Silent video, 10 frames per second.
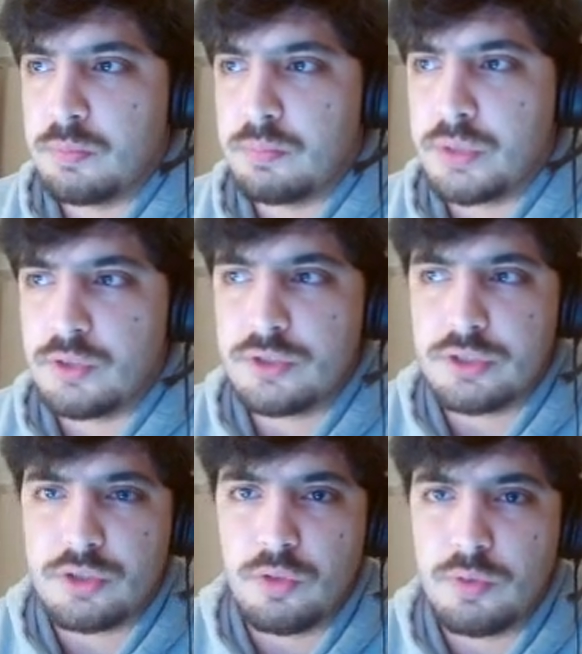because
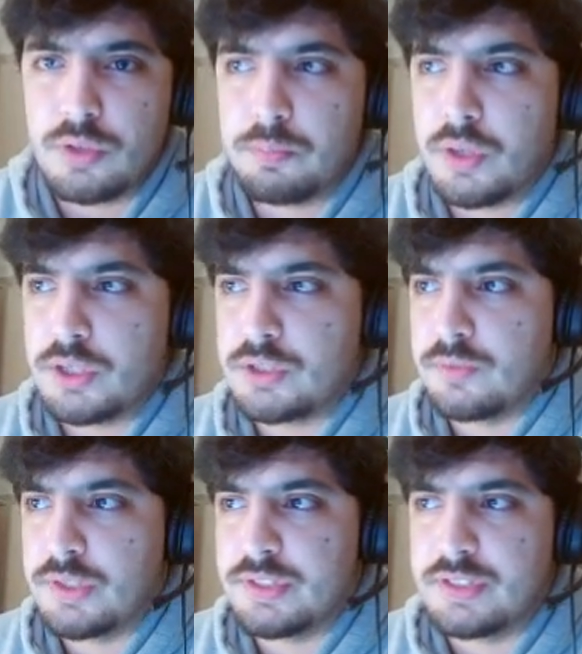it's covering parts of
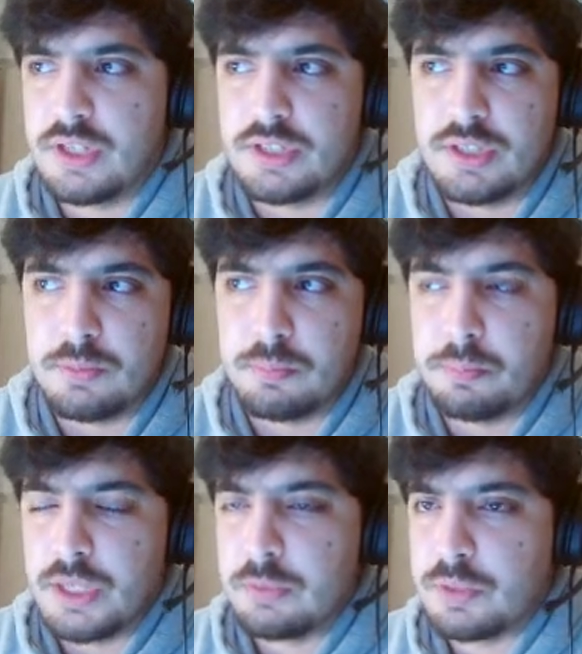the design that
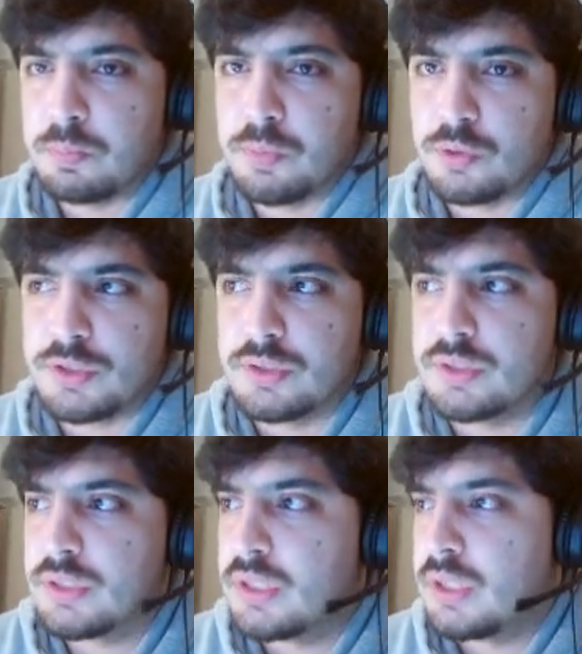may be
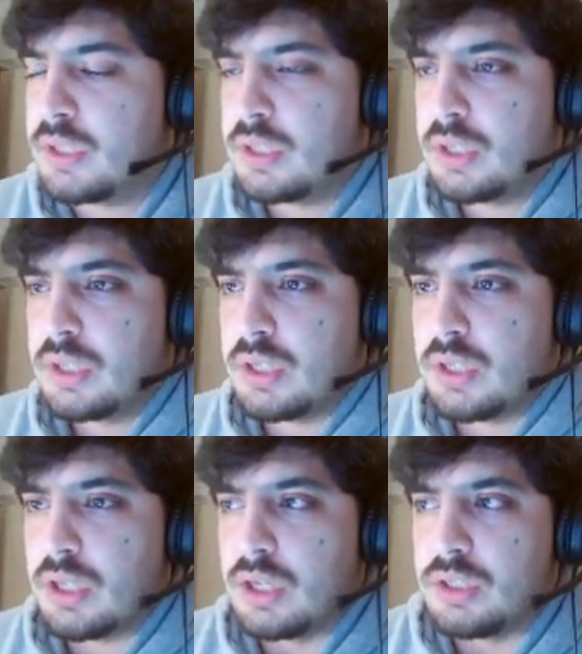important.
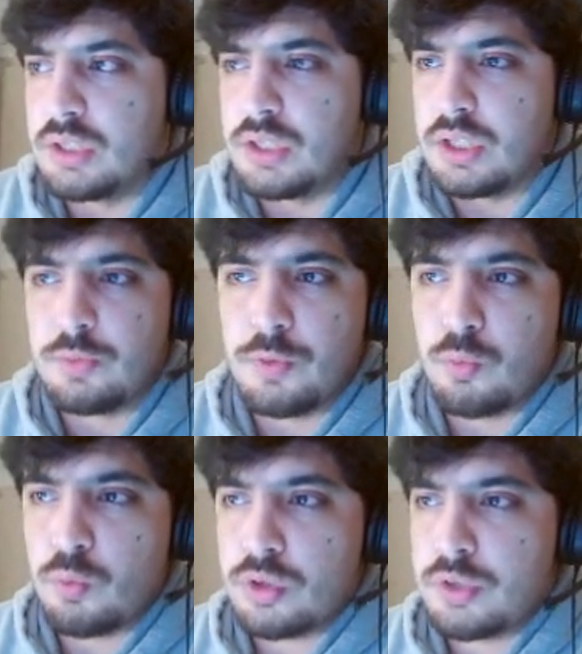And if
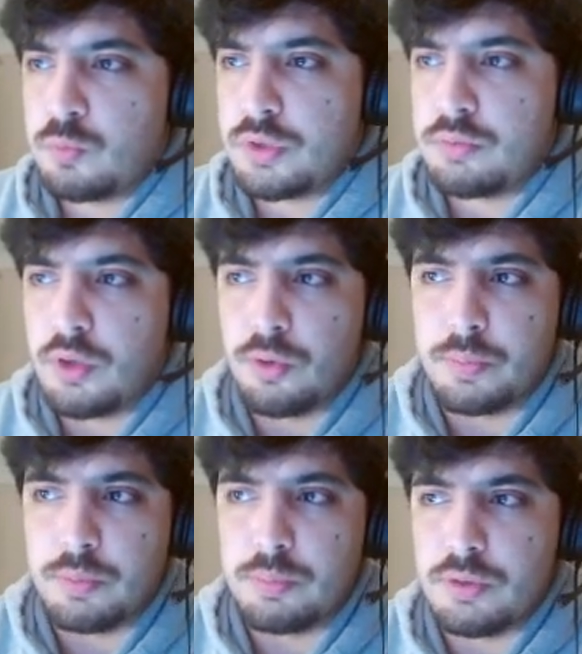you're working with other
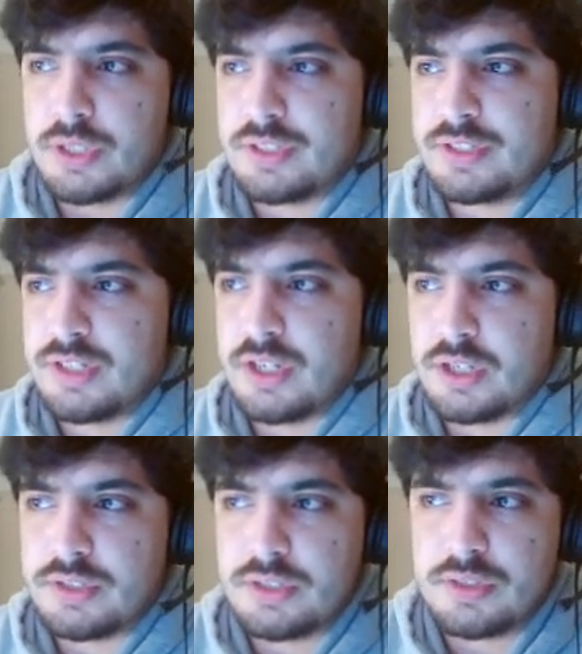people like CG
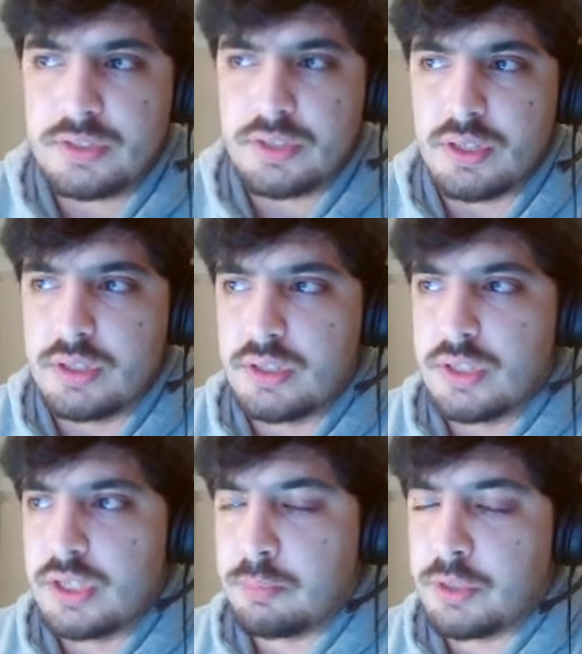artists and
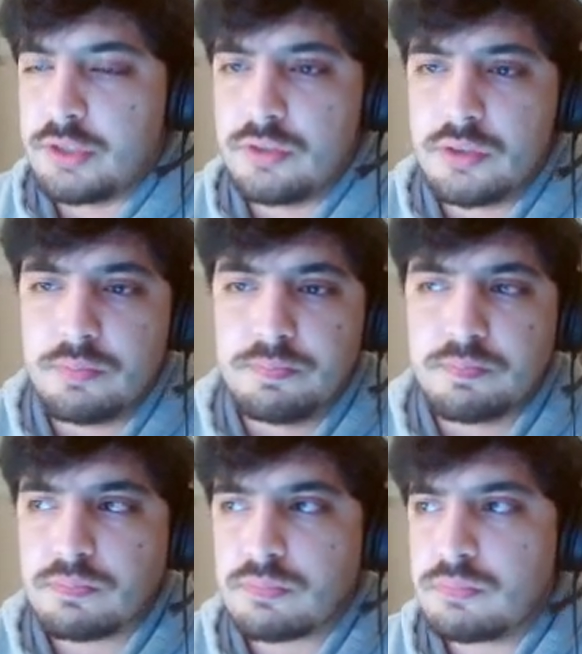animators,
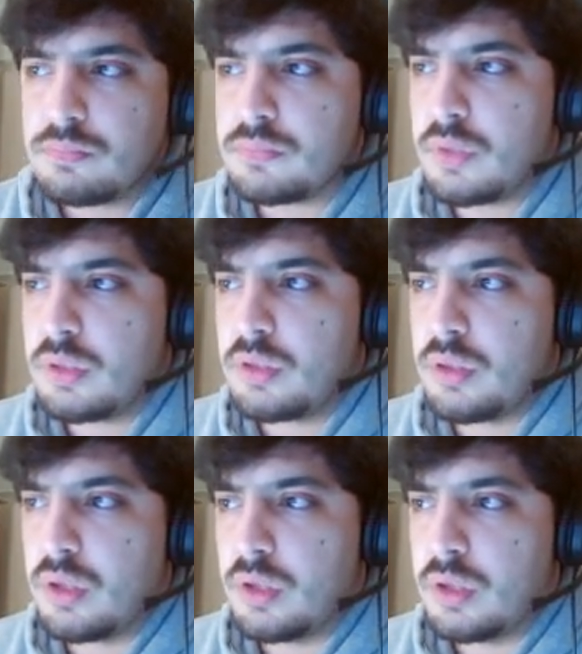
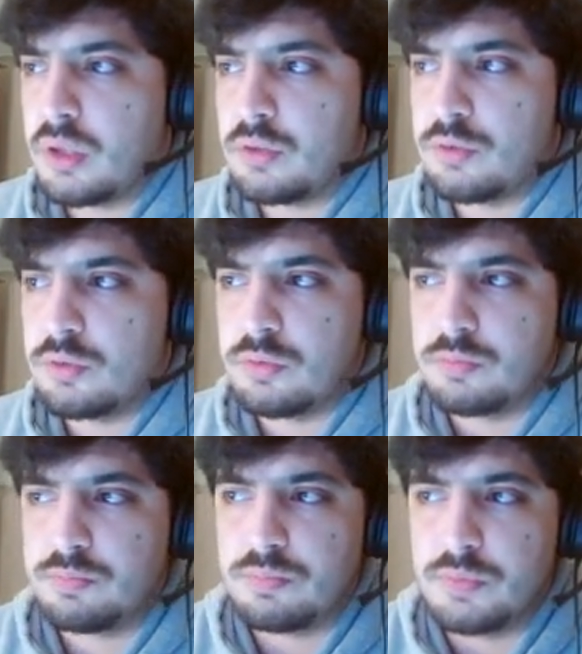you'll
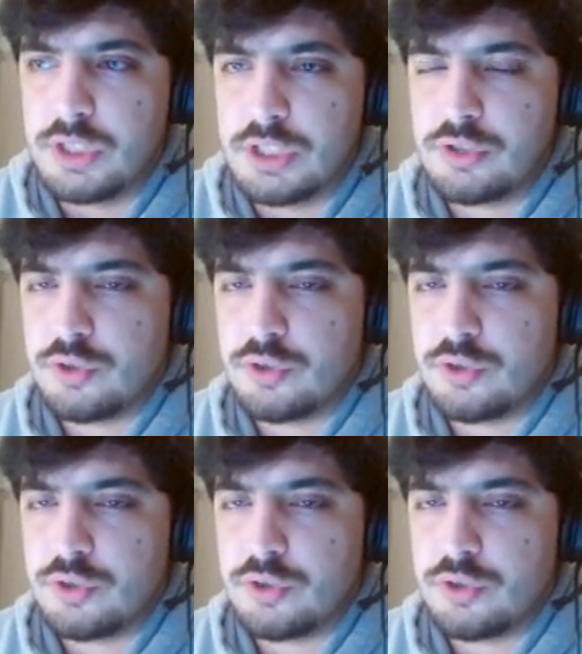need to